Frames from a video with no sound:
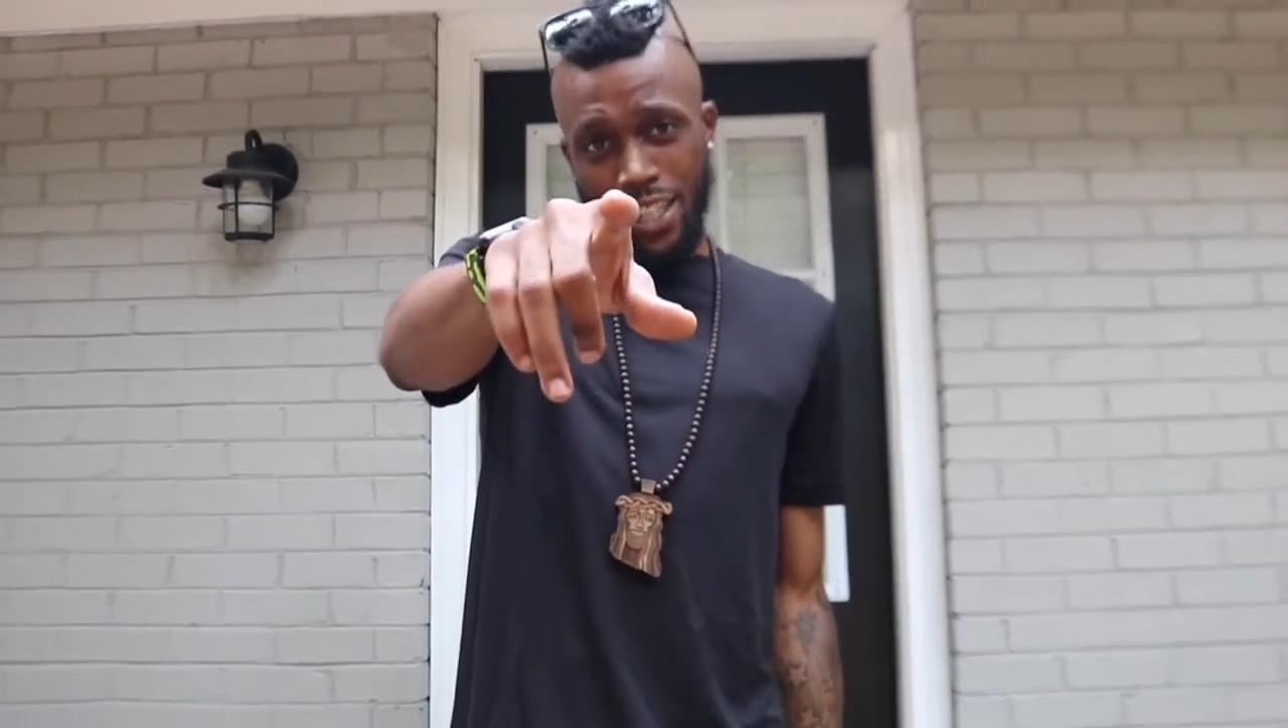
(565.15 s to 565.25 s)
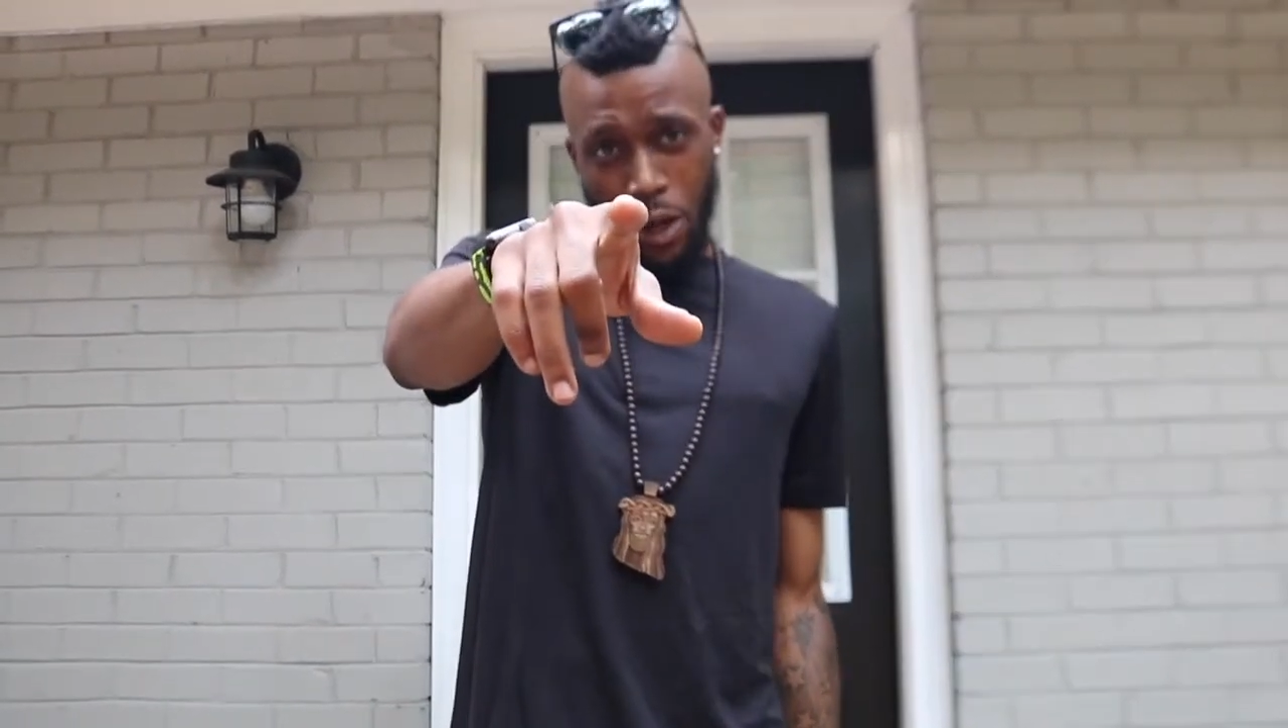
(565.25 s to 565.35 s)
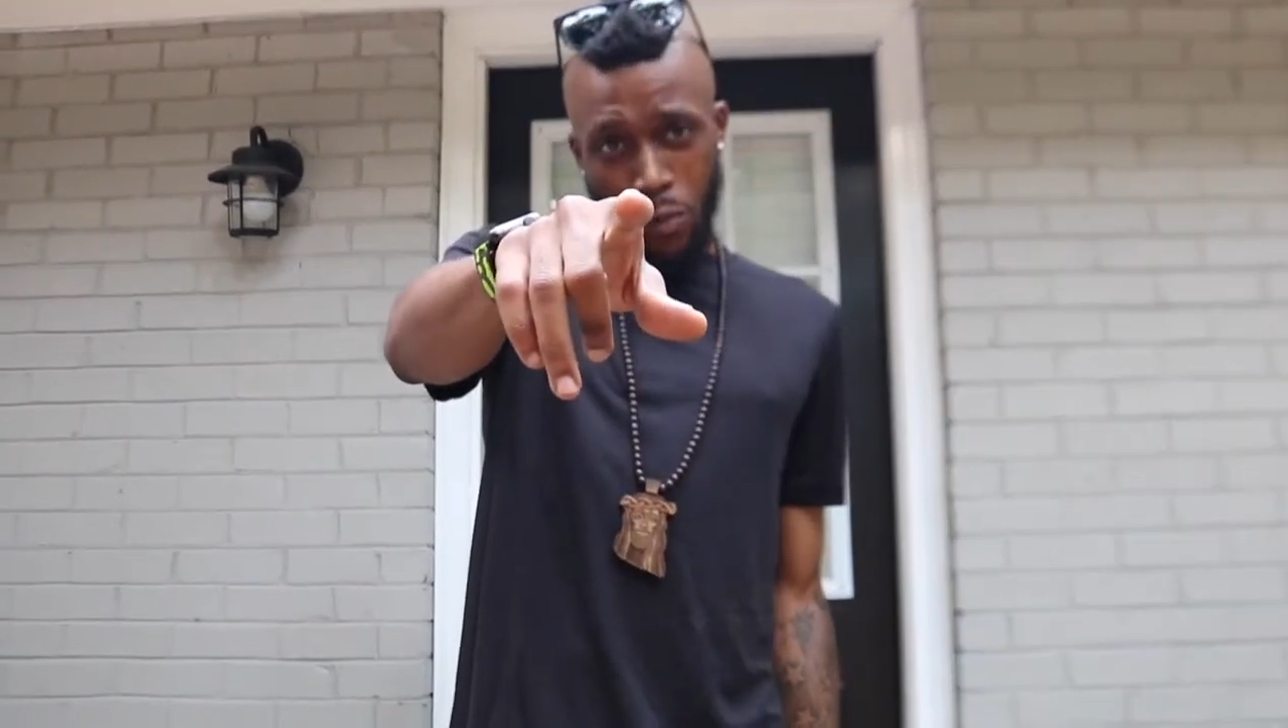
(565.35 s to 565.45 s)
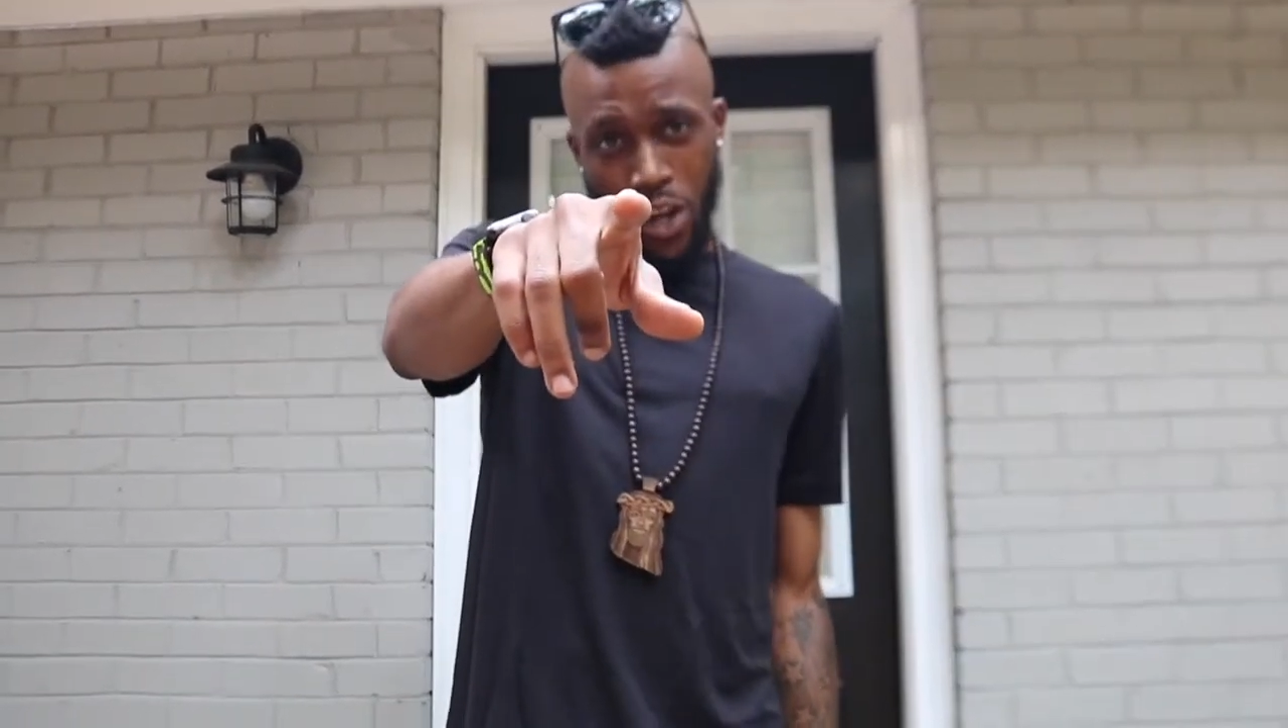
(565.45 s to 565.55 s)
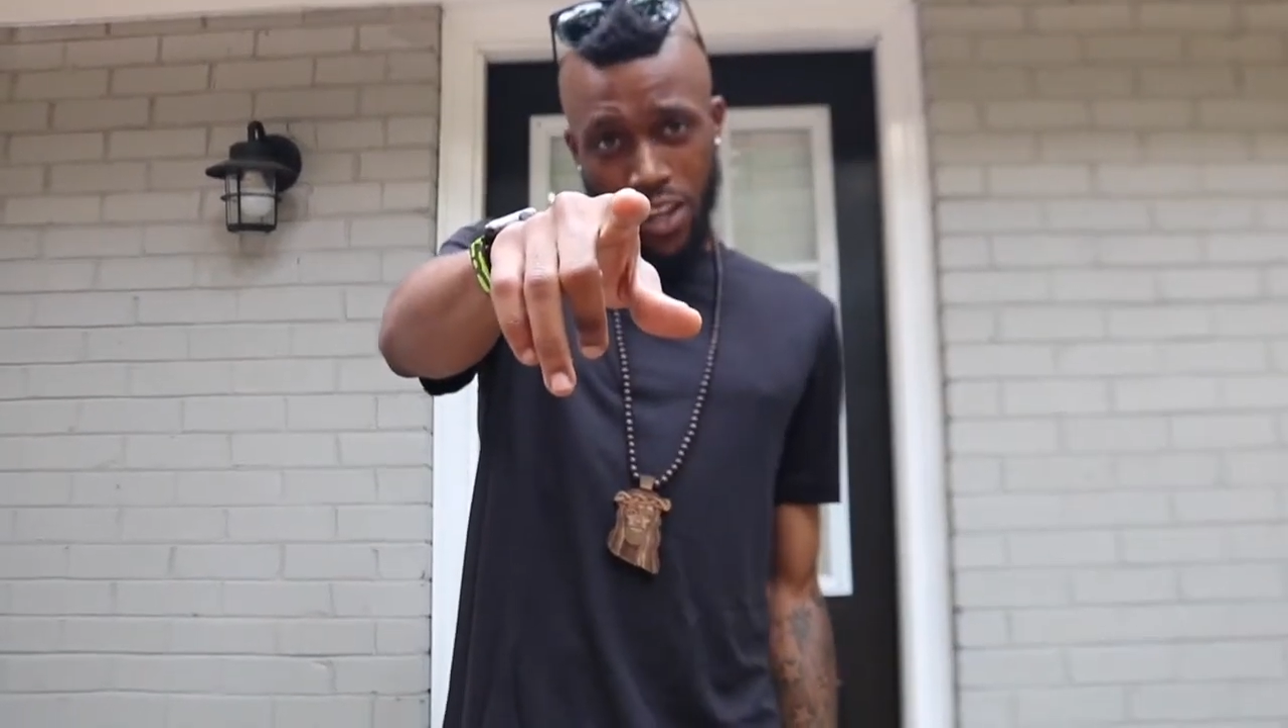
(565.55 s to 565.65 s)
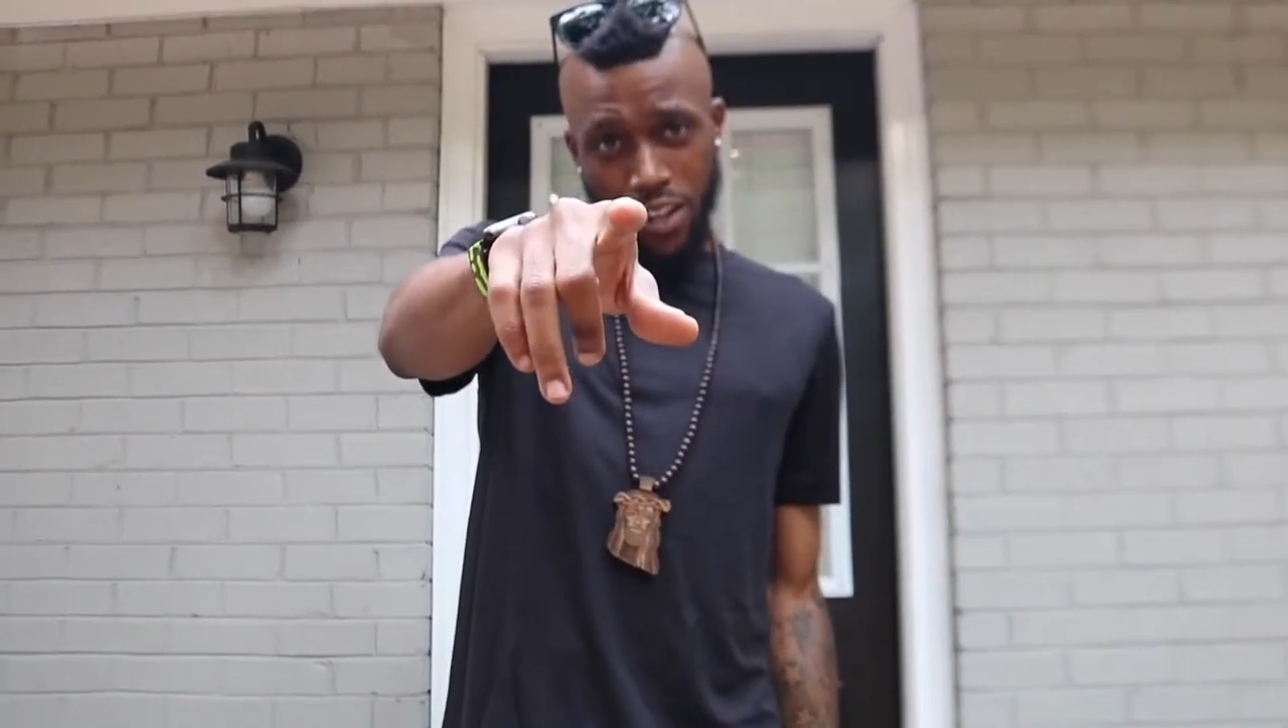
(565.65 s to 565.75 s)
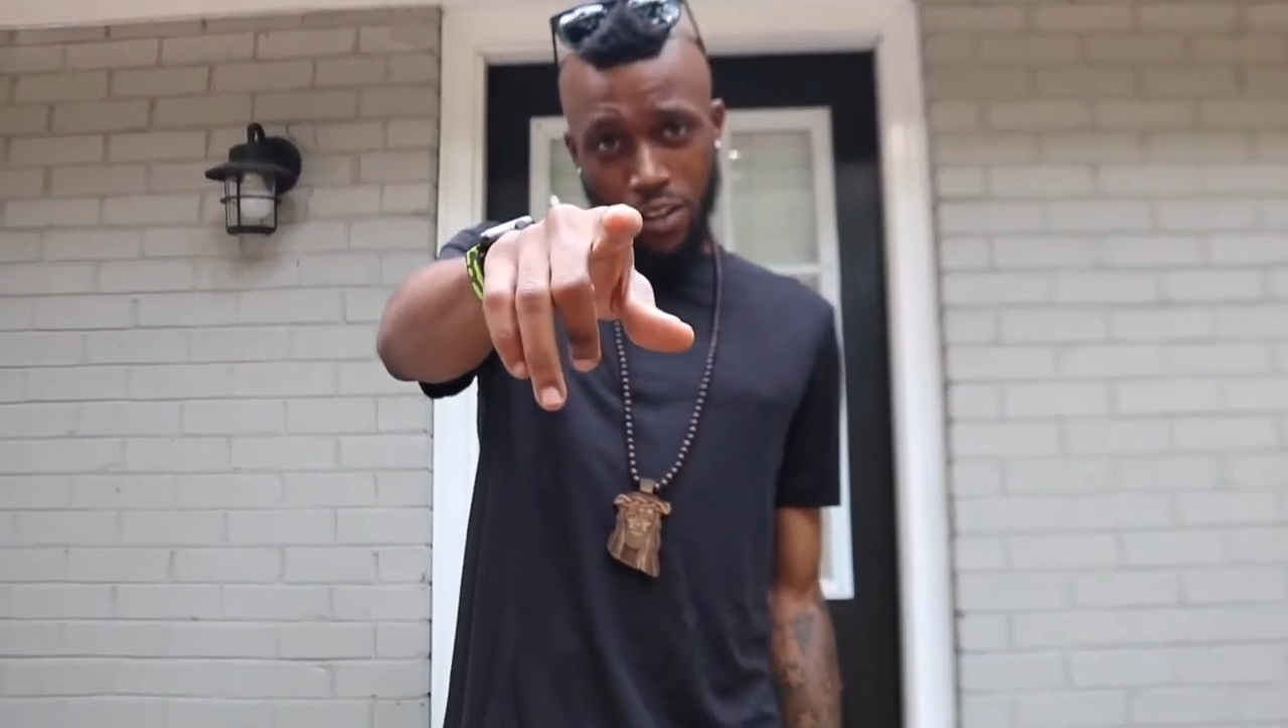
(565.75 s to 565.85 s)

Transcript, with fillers: I'm waiting